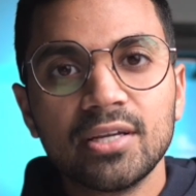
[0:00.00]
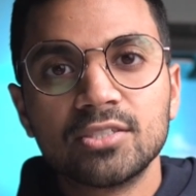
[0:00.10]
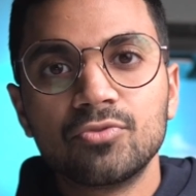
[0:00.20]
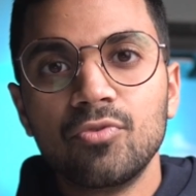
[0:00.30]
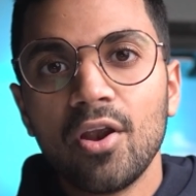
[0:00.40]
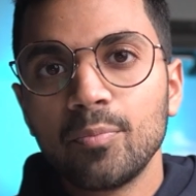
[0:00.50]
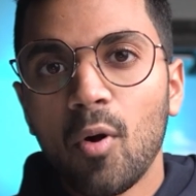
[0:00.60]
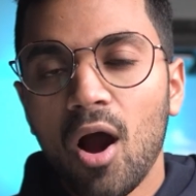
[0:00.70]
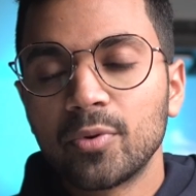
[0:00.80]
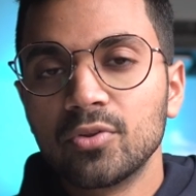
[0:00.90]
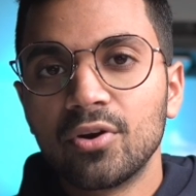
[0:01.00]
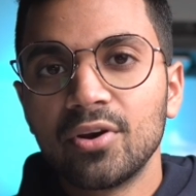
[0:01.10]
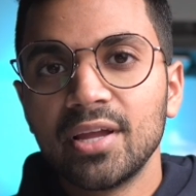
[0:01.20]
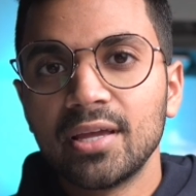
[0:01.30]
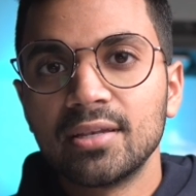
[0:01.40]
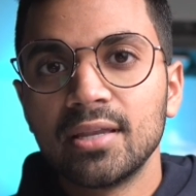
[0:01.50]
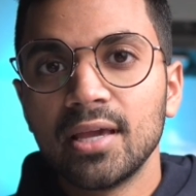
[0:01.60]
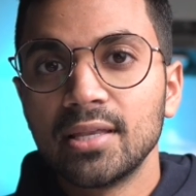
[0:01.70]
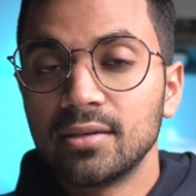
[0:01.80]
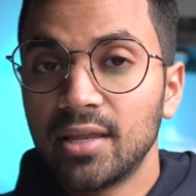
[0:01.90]
is very popular in,
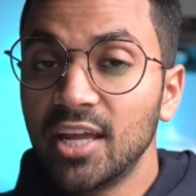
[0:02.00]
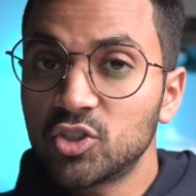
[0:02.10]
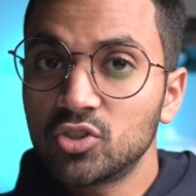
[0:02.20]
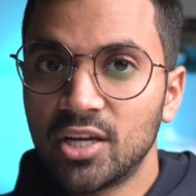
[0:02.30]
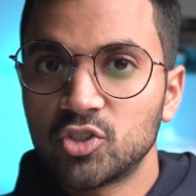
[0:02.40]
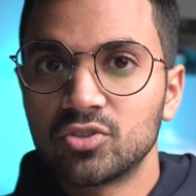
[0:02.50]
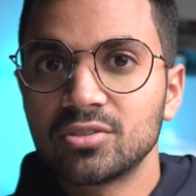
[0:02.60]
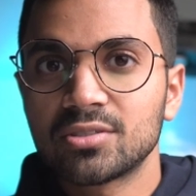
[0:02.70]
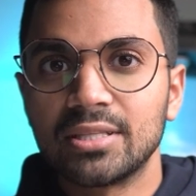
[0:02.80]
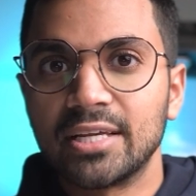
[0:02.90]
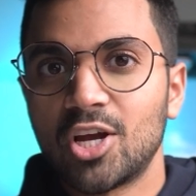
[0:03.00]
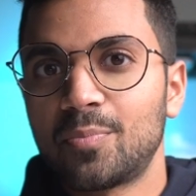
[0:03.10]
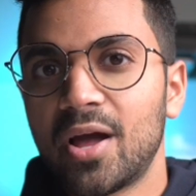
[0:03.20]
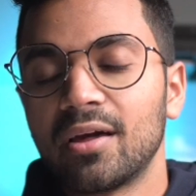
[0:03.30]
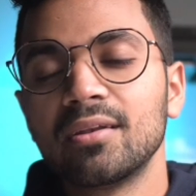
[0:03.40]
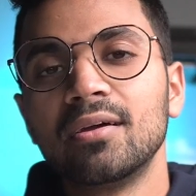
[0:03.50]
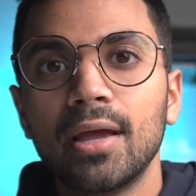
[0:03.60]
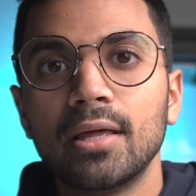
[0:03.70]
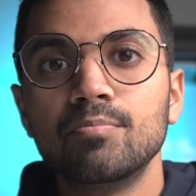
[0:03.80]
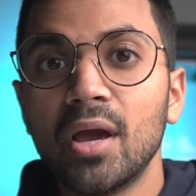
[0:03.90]
in Asian nations like Japan
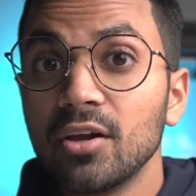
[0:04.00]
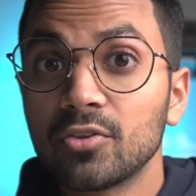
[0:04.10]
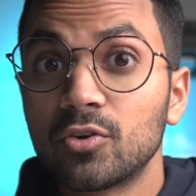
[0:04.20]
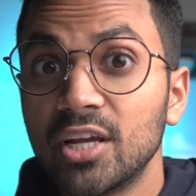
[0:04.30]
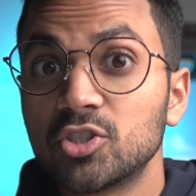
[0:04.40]
and many other